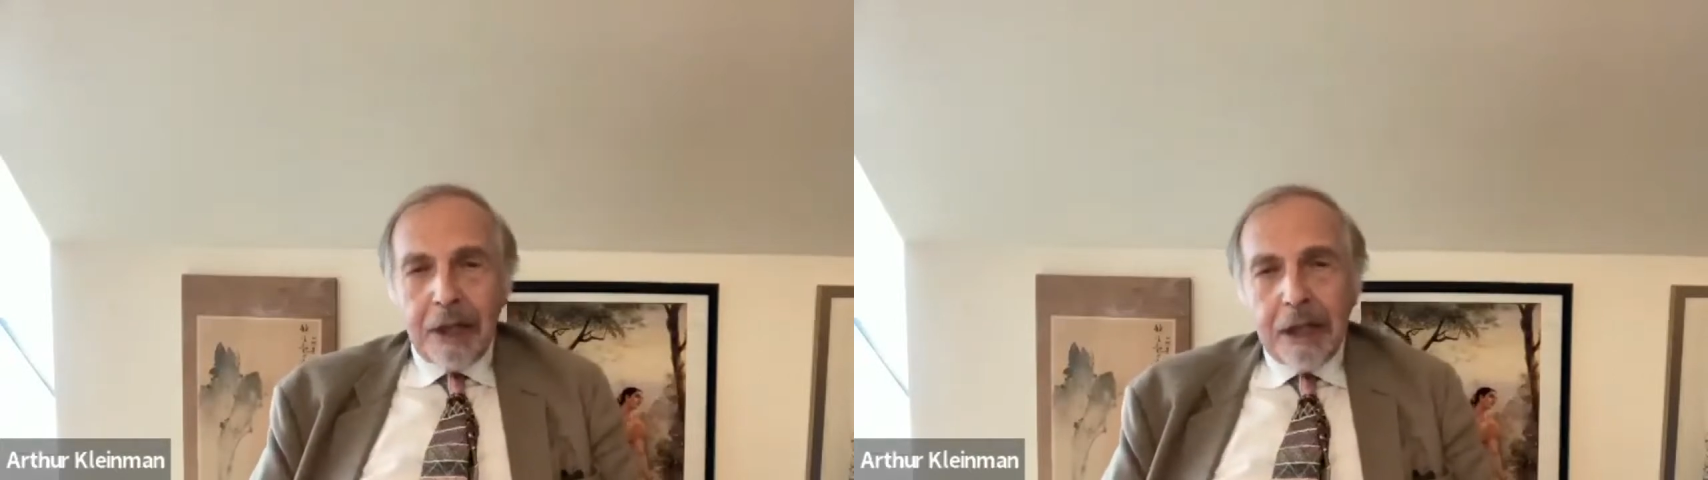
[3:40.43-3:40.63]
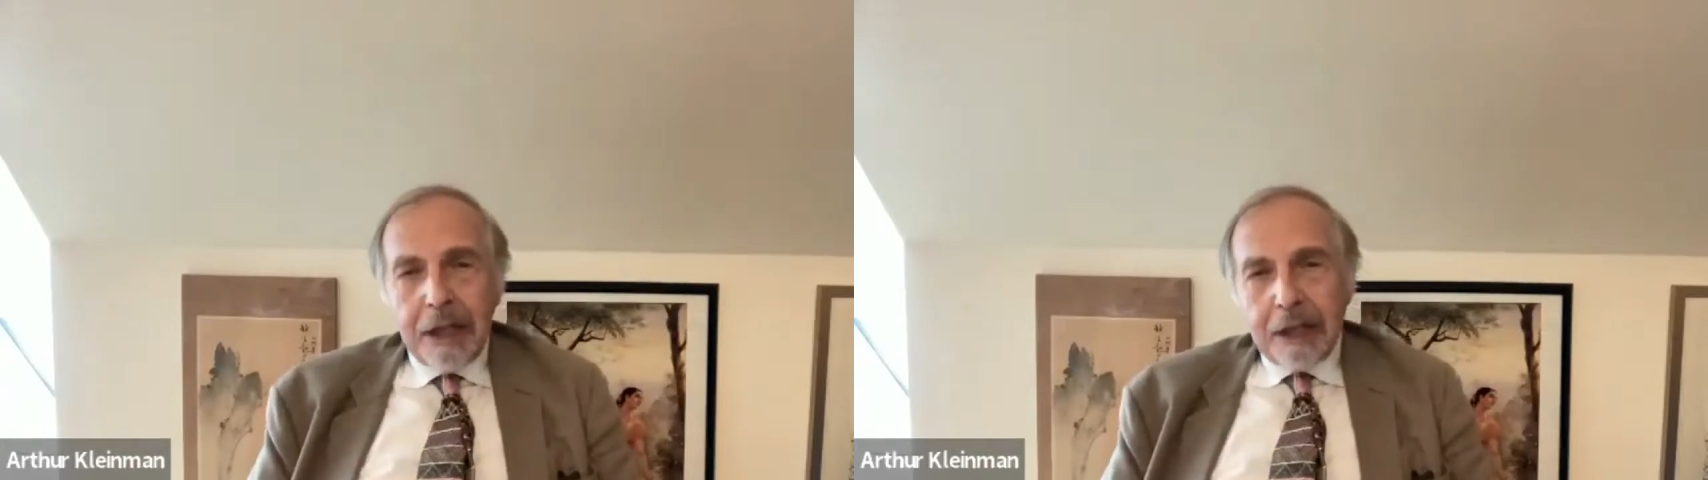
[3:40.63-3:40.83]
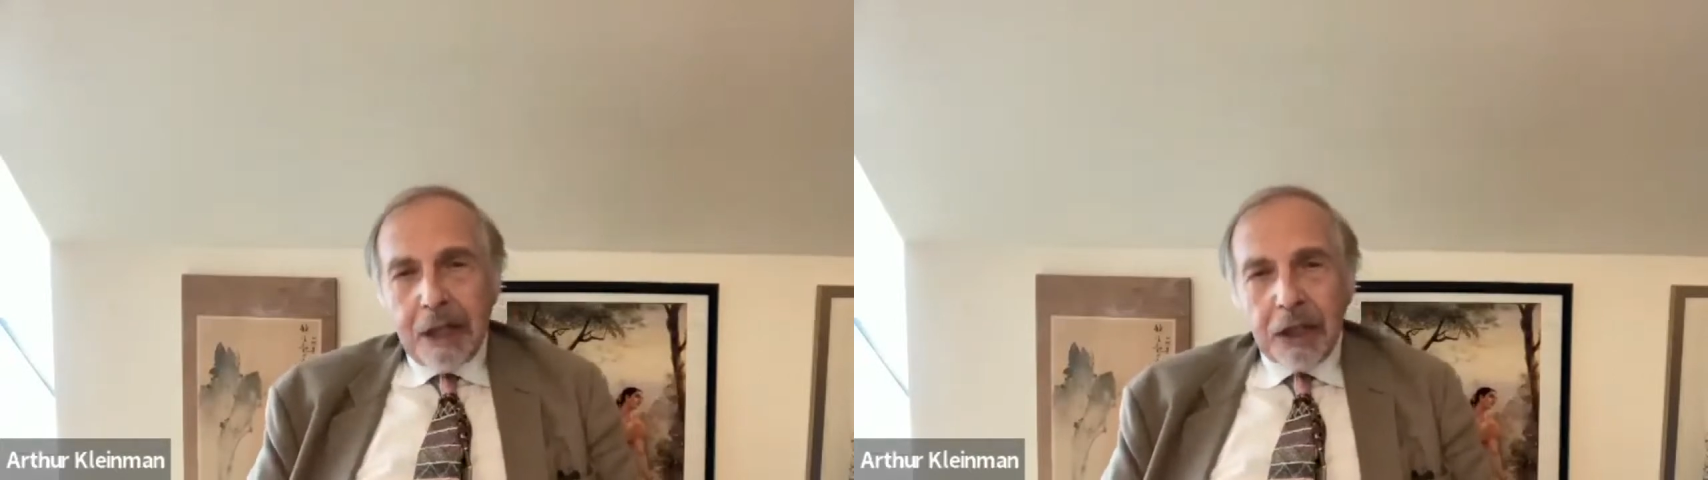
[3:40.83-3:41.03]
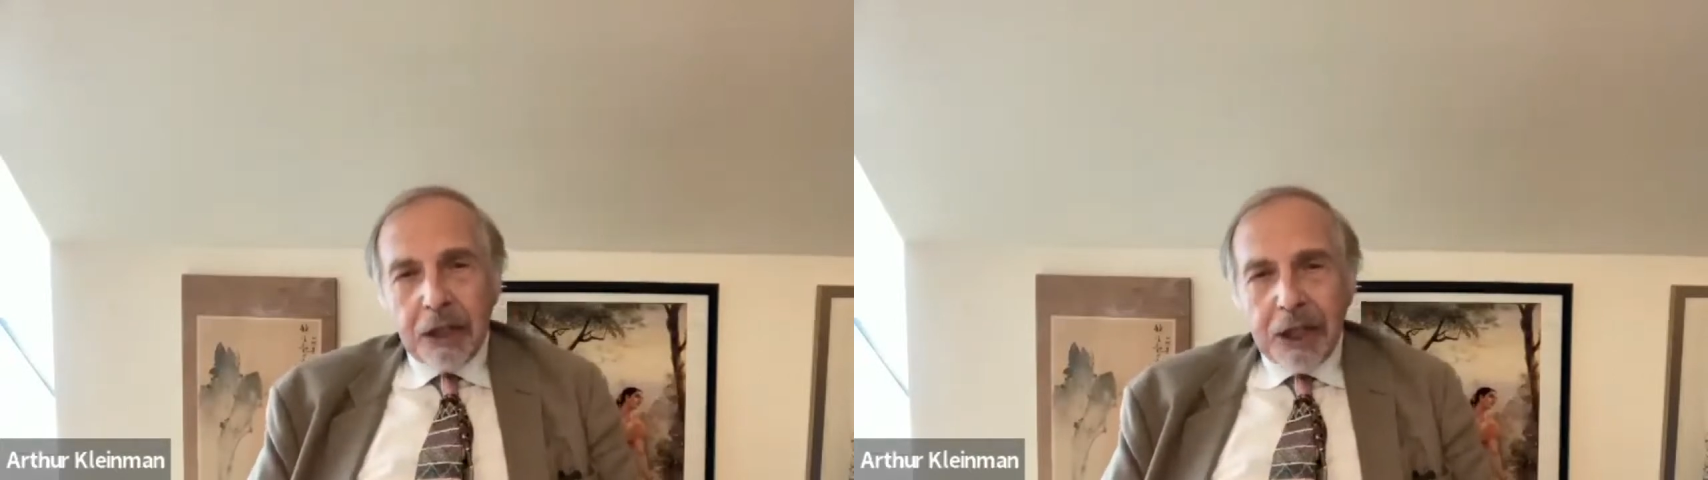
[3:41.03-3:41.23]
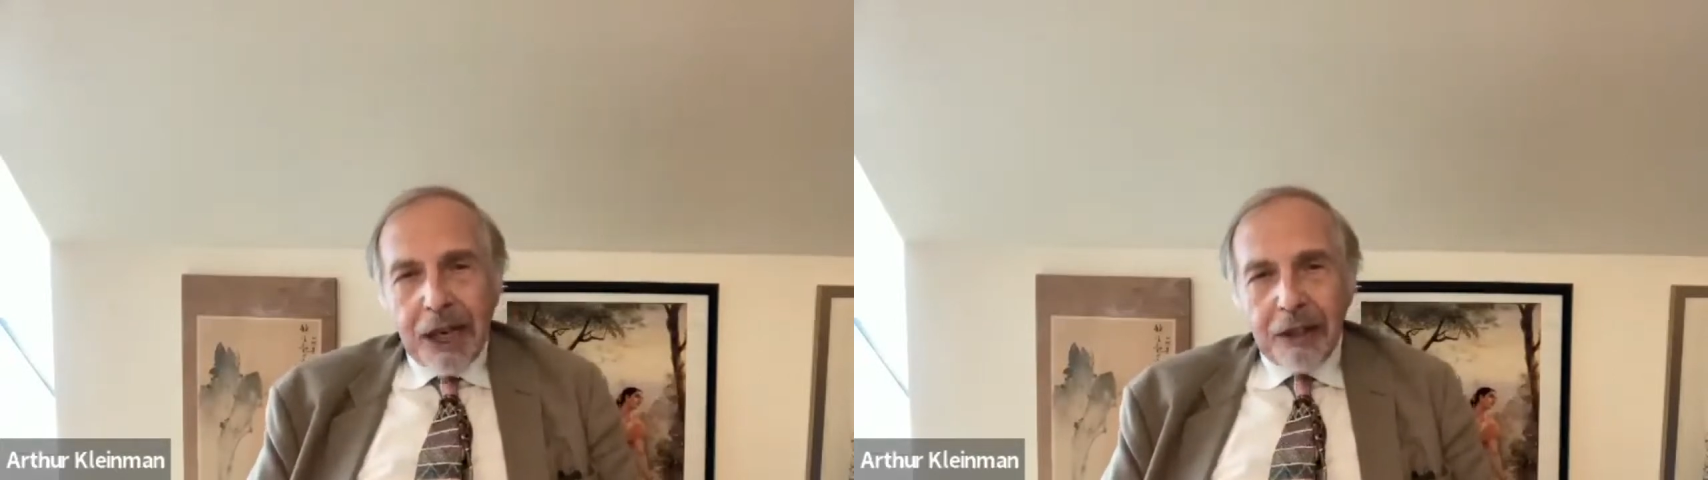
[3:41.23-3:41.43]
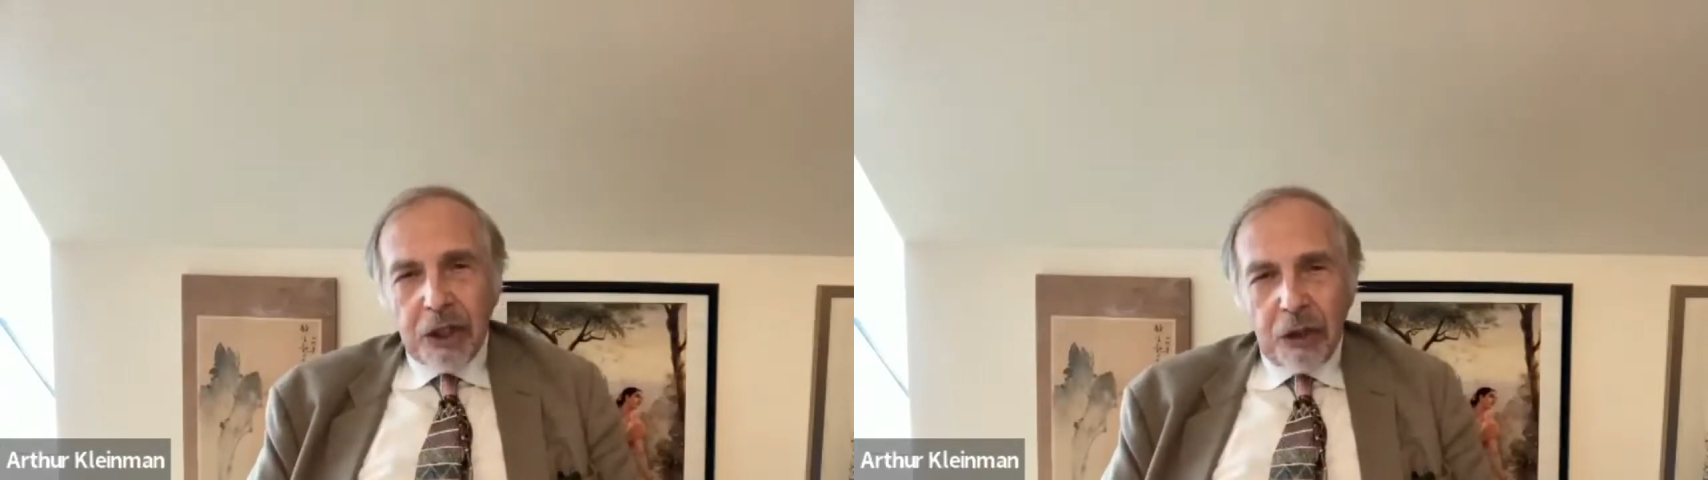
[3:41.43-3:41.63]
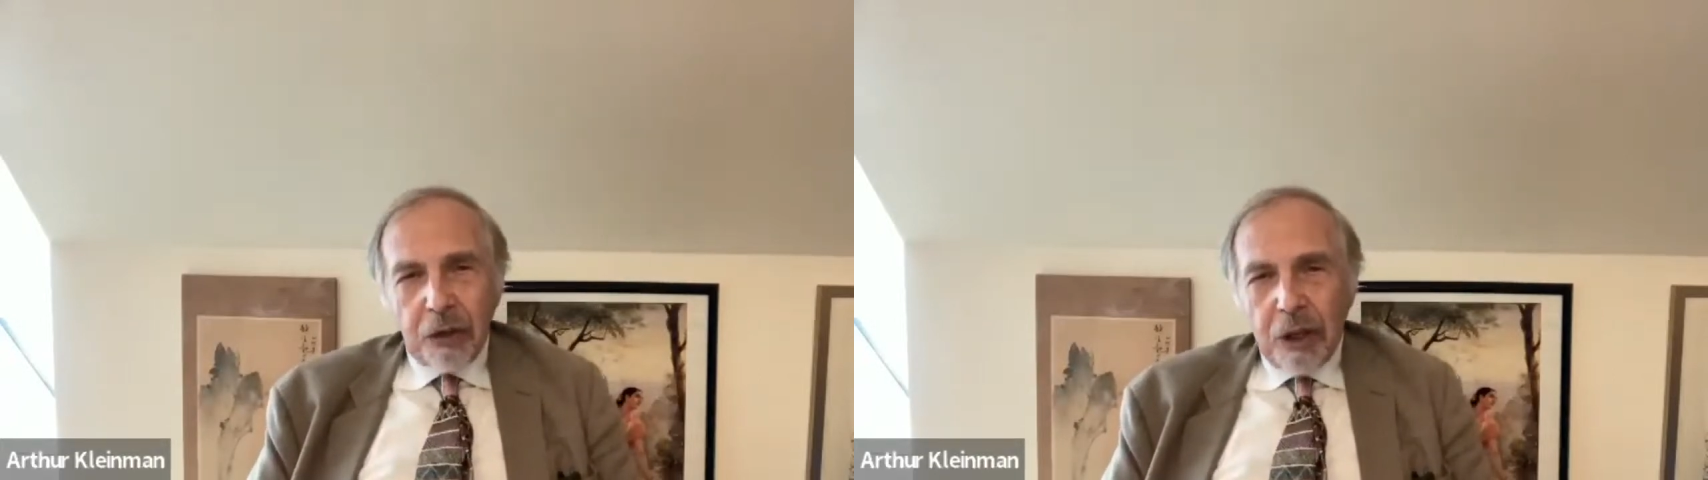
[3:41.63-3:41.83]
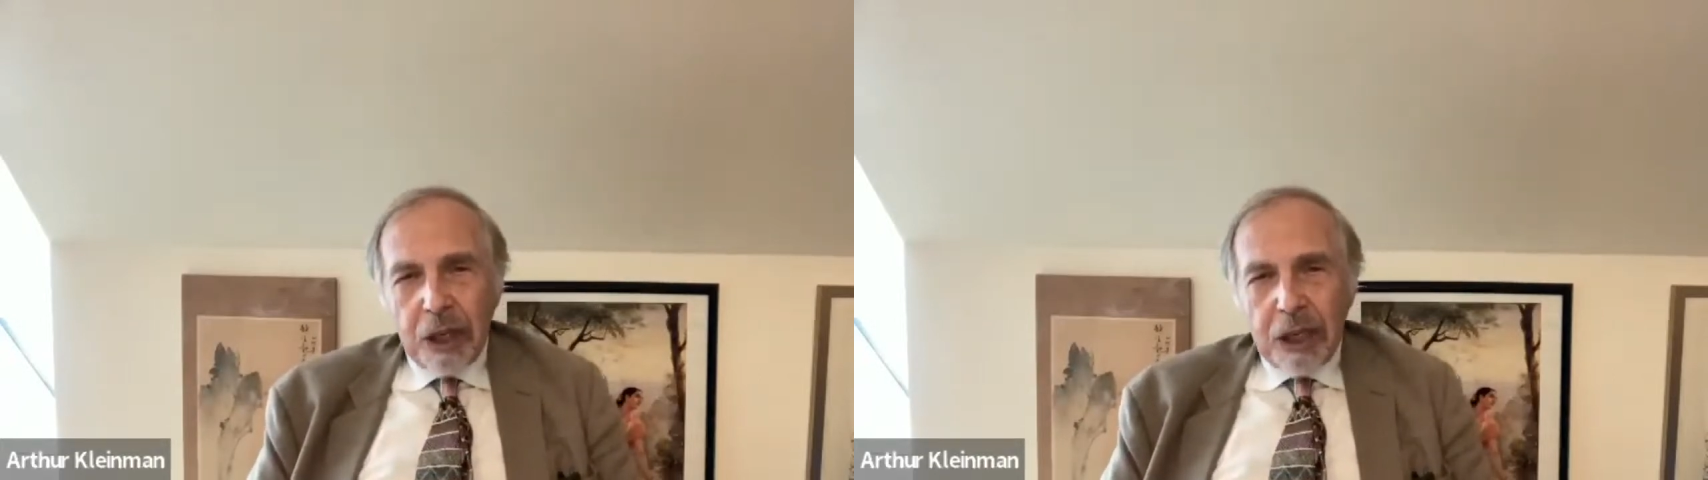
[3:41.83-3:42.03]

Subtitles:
that doesn't sound so